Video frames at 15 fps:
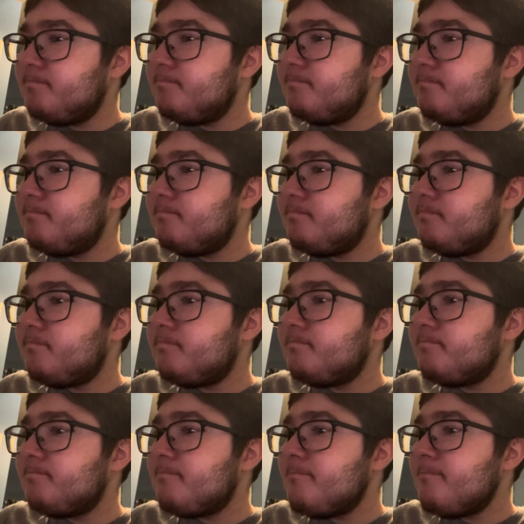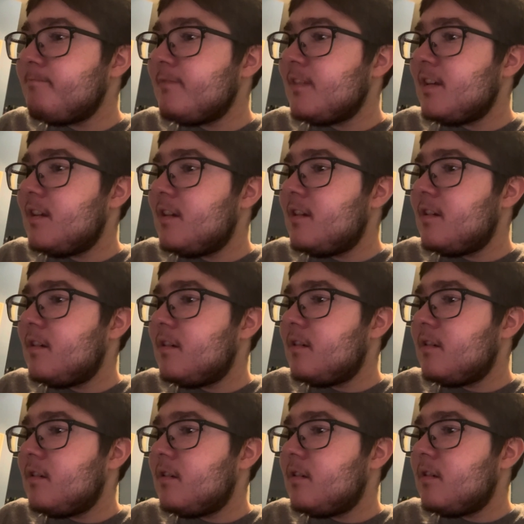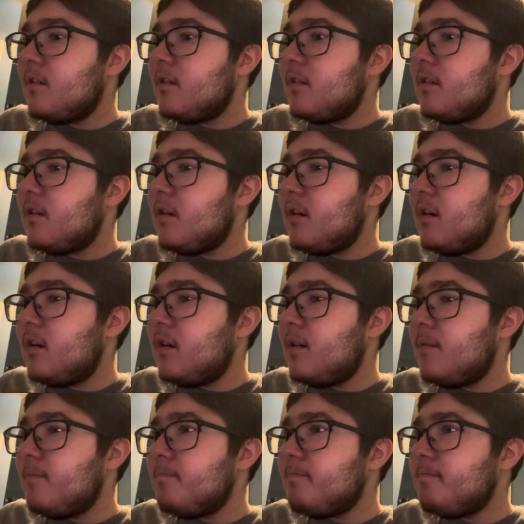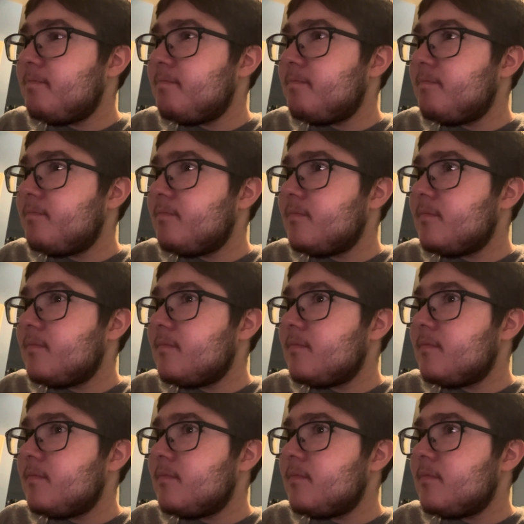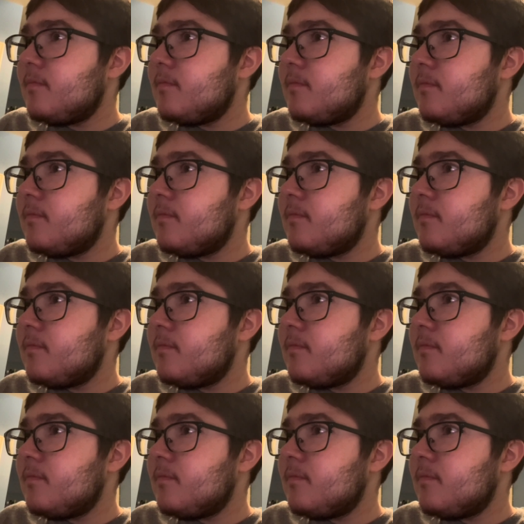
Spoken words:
(no one is talking)